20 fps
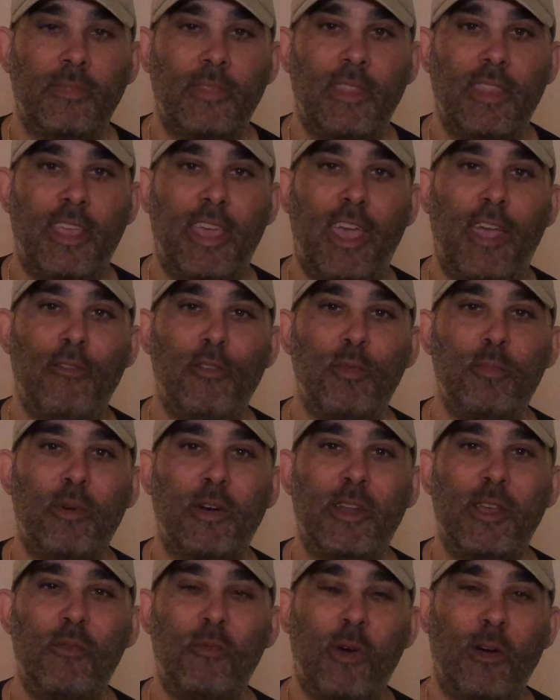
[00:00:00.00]
Hey
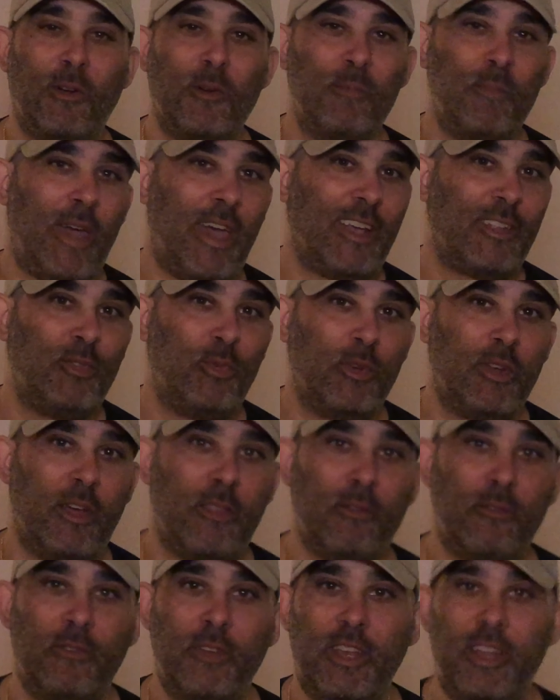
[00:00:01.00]
everybody, welcome back to
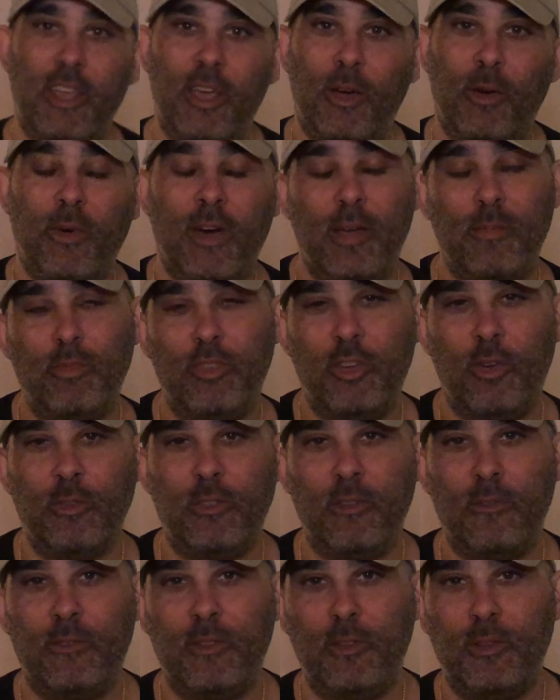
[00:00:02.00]
another video. I'm
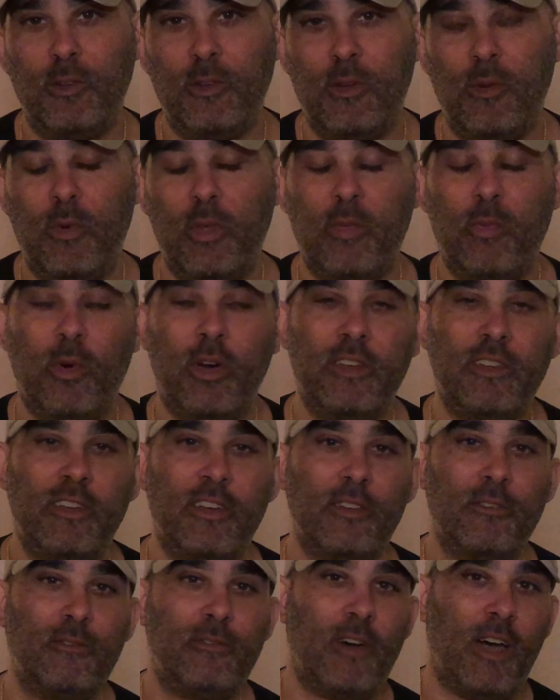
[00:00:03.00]
Joseph DeLuca with One
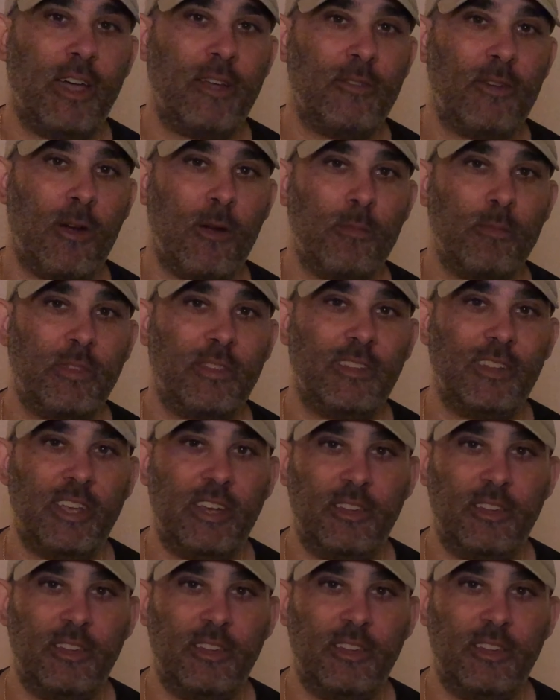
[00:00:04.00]
Gun Firearms lead